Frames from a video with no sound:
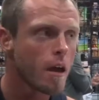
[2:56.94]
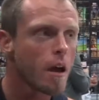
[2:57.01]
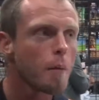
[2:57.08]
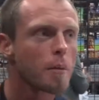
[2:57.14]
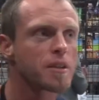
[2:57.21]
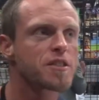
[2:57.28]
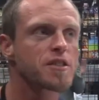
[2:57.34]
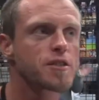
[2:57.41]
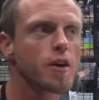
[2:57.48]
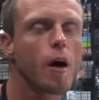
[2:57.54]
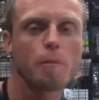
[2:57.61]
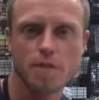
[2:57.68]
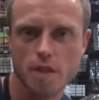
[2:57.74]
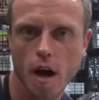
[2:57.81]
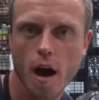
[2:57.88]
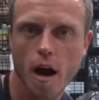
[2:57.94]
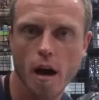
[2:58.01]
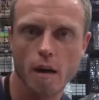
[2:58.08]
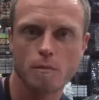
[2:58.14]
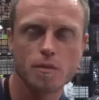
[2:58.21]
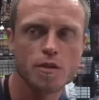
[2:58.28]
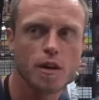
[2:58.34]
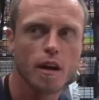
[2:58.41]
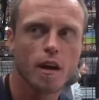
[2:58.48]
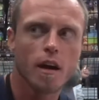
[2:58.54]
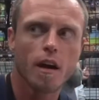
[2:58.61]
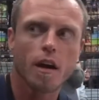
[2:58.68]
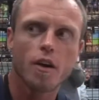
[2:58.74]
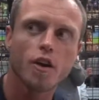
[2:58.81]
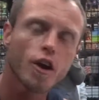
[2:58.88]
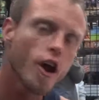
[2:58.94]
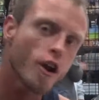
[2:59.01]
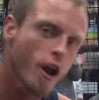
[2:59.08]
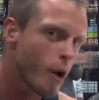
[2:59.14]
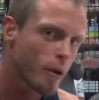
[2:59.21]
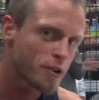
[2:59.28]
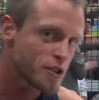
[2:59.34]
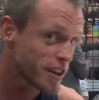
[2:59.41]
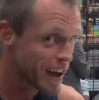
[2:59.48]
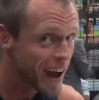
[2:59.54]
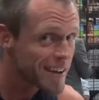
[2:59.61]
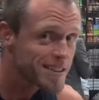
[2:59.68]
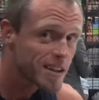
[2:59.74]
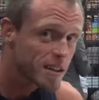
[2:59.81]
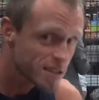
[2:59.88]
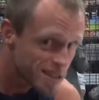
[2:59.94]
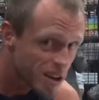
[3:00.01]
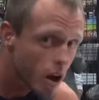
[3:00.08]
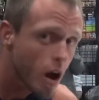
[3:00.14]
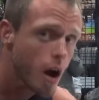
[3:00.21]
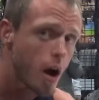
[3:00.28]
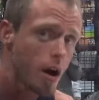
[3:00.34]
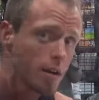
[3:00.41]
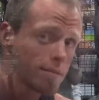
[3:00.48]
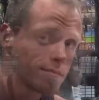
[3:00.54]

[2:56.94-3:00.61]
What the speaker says: But sometimes you don't know what you got till it's gone.